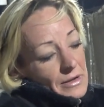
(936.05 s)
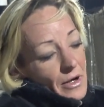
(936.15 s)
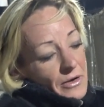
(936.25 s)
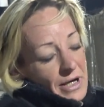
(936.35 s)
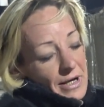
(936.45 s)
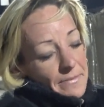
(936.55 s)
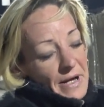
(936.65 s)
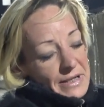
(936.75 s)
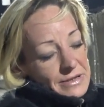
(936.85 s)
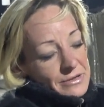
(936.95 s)
Okay,
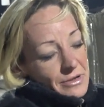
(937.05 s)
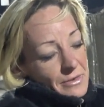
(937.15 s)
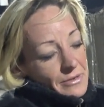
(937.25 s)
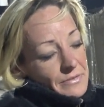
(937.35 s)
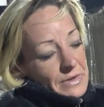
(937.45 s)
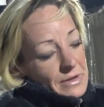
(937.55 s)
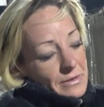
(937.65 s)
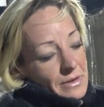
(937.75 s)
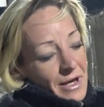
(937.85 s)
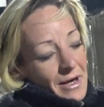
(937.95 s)
back to normal.
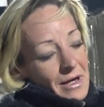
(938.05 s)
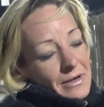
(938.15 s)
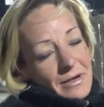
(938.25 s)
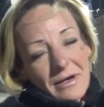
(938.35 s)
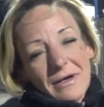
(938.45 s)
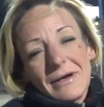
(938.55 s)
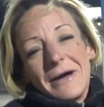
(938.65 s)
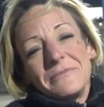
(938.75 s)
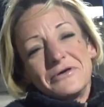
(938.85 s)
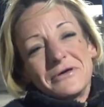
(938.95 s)

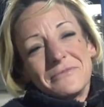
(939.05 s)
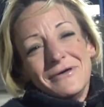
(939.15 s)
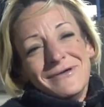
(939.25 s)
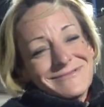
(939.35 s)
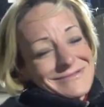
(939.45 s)
I'm normal.